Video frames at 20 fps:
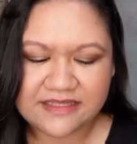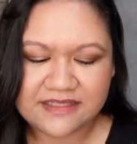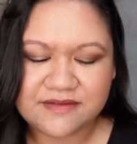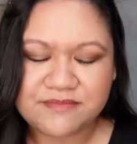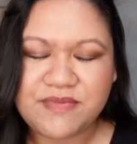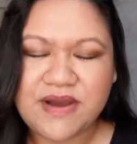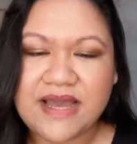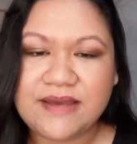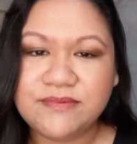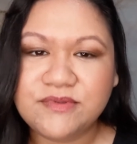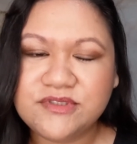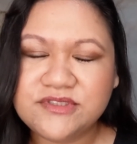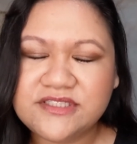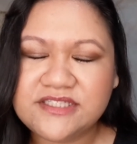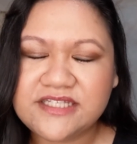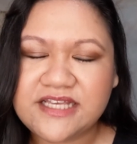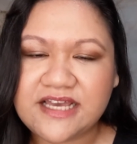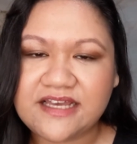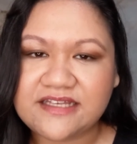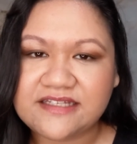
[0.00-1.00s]
The Bible
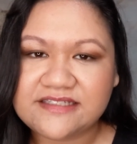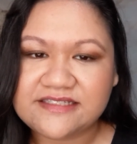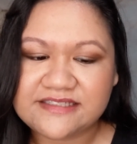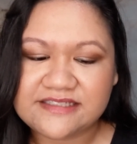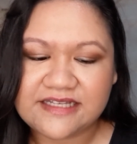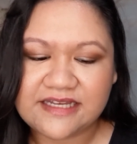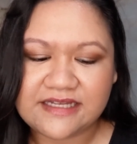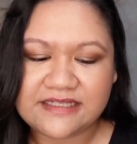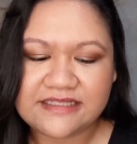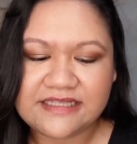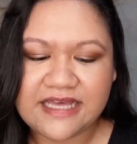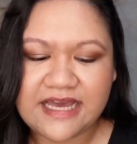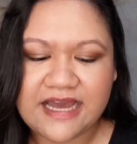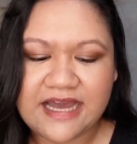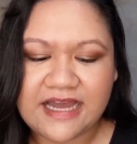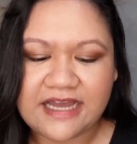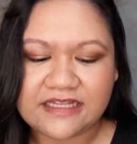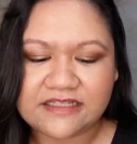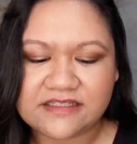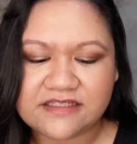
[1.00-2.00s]
says
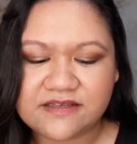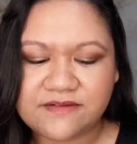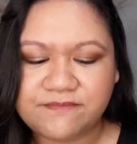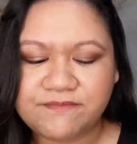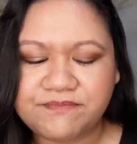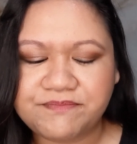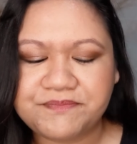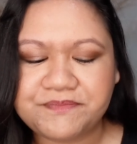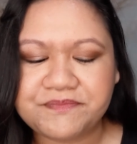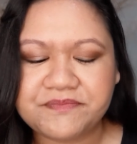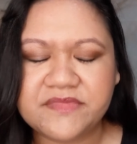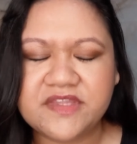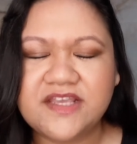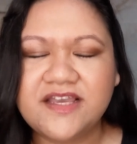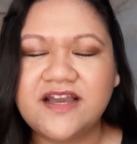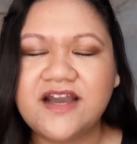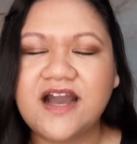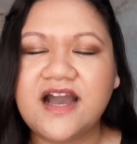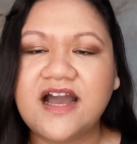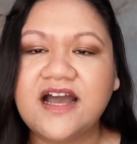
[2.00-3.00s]
that
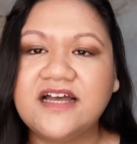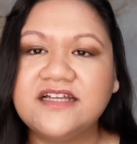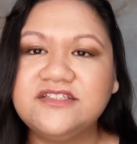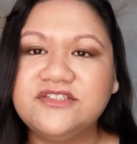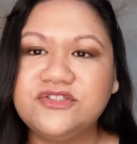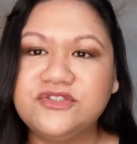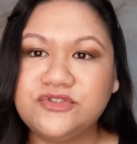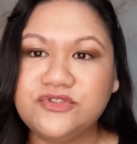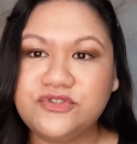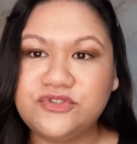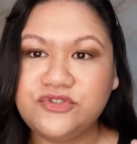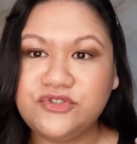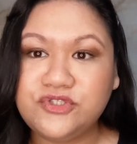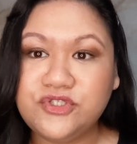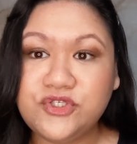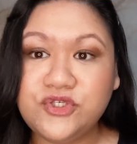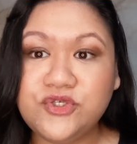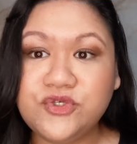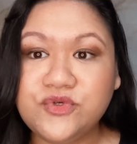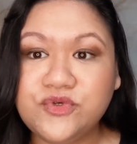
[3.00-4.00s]
God
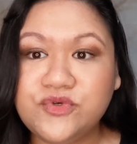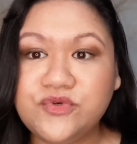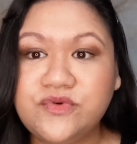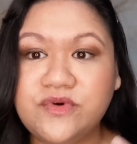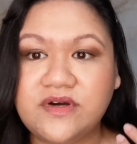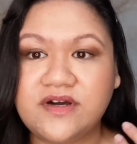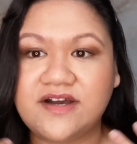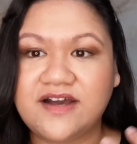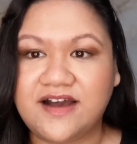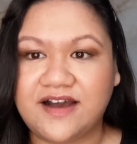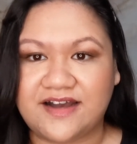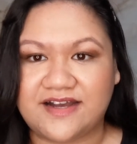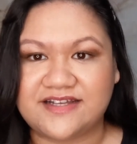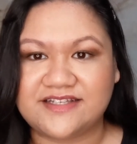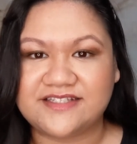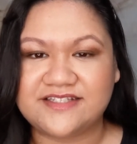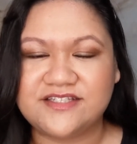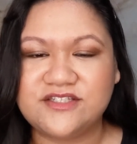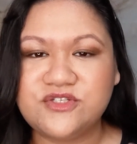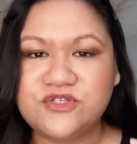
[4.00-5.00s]
knew
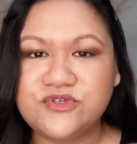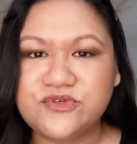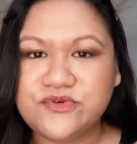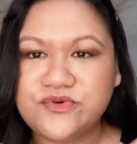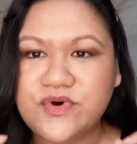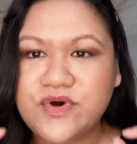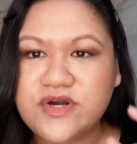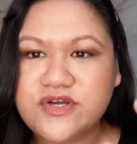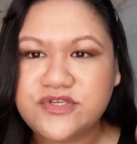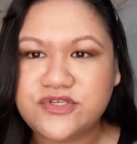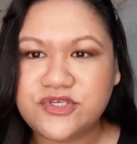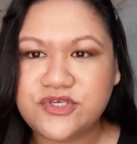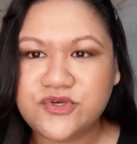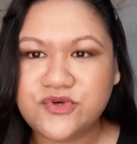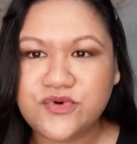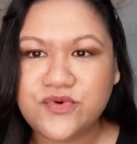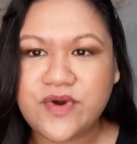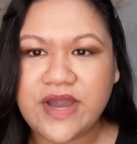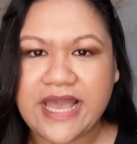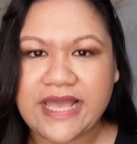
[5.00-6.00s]

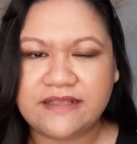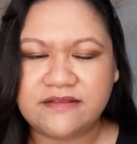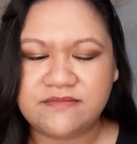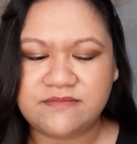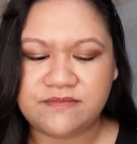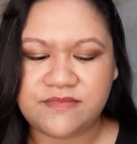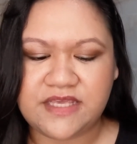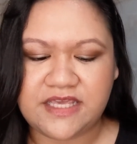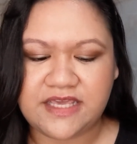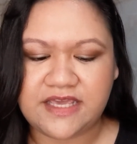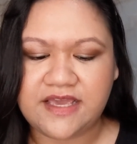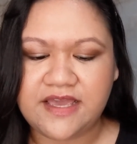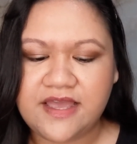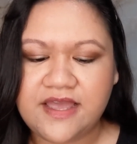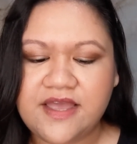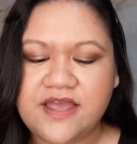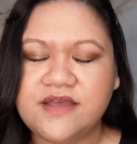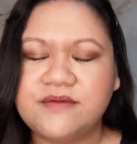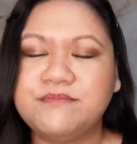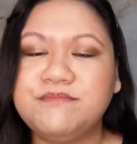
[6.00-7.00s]
you and me
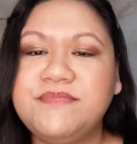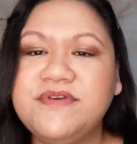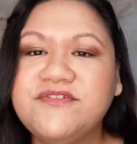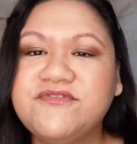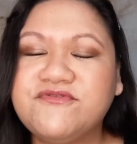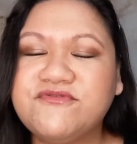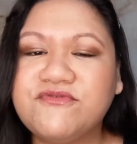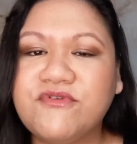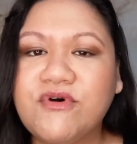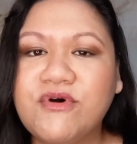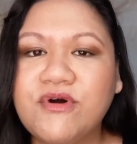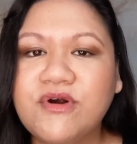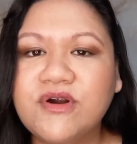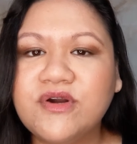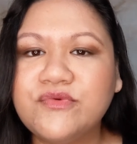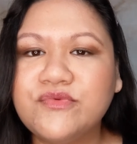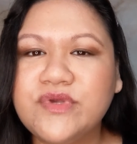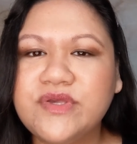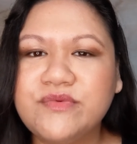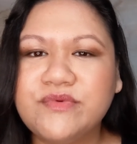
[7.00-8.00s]

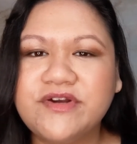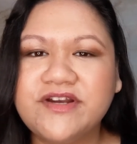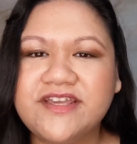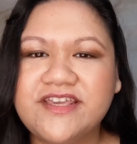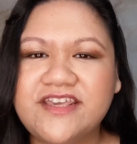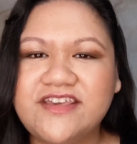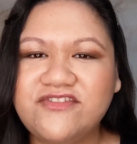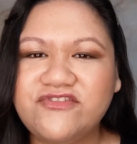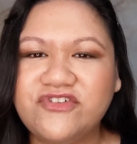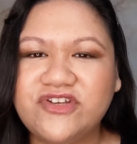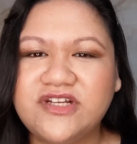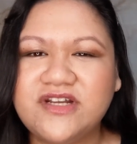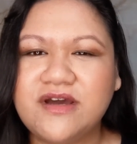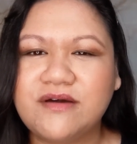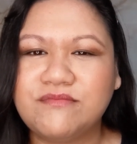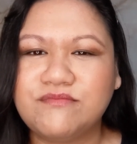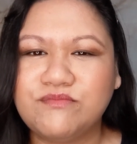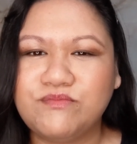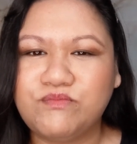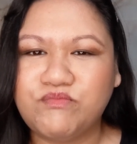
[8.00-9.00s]
before we were even
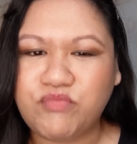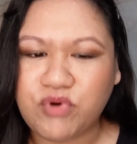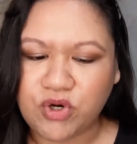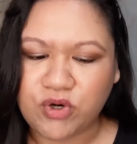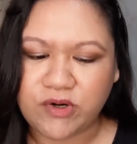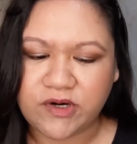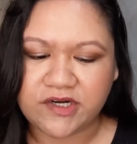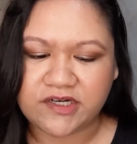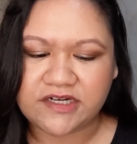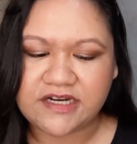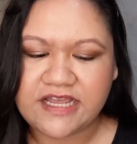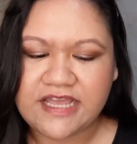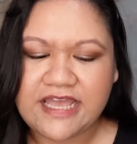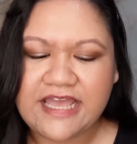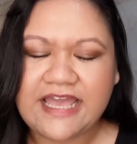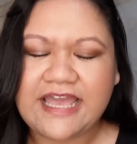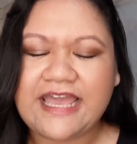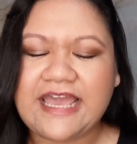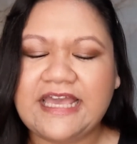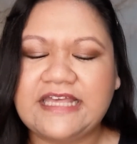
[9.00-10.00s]
born,
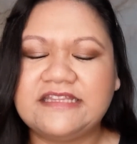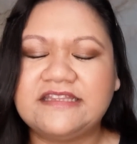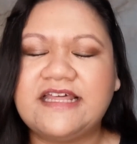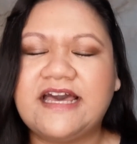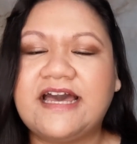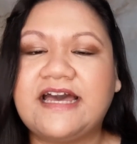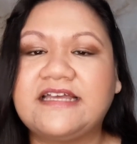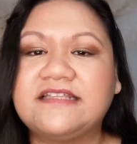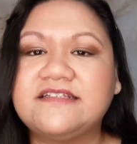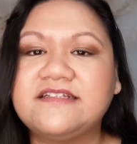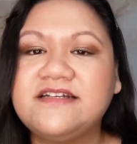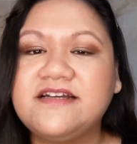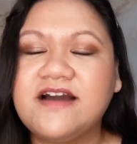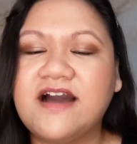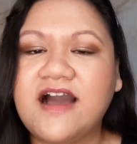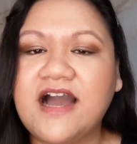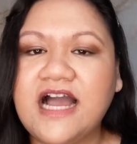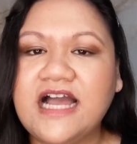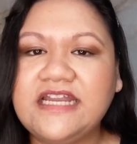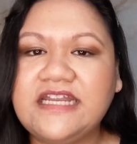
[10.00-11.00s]
and that
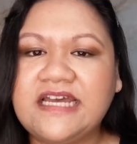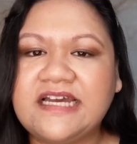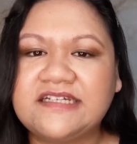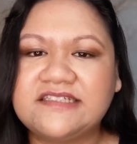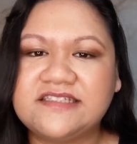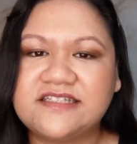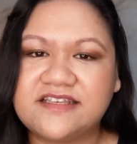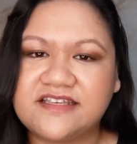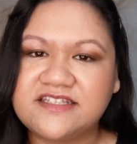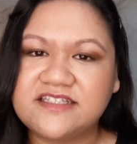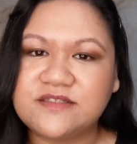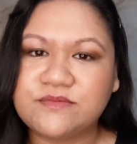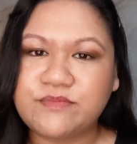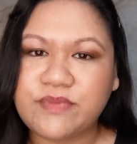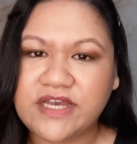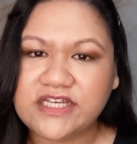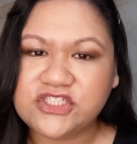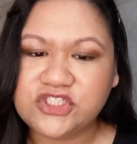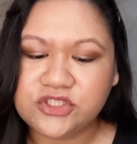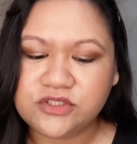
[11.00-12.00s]
God has a
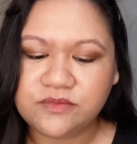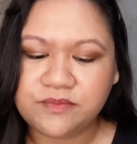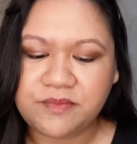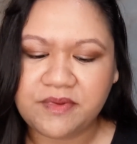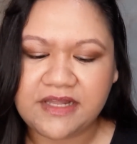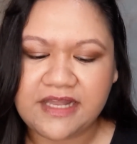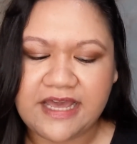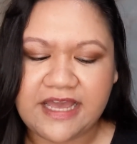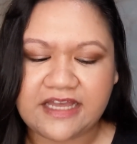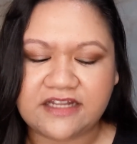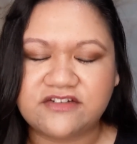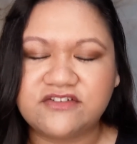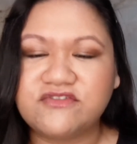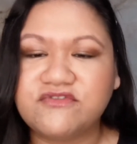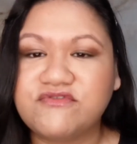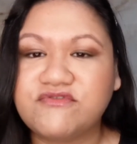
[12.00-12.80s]
special plan